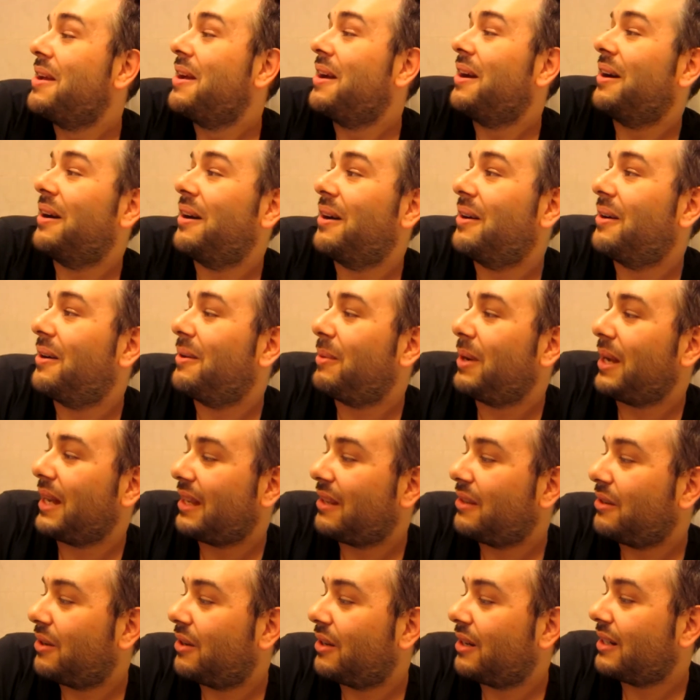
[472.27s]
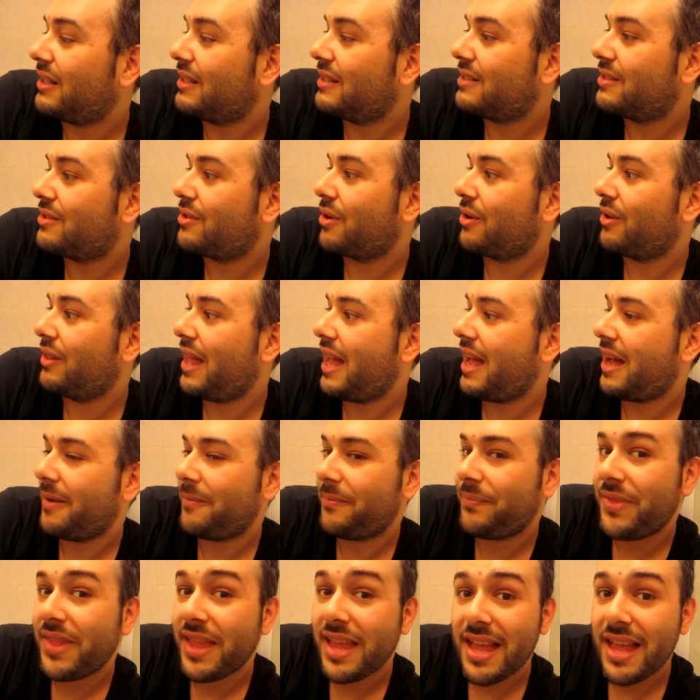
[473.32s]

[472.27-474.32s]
Oh my god, so loud.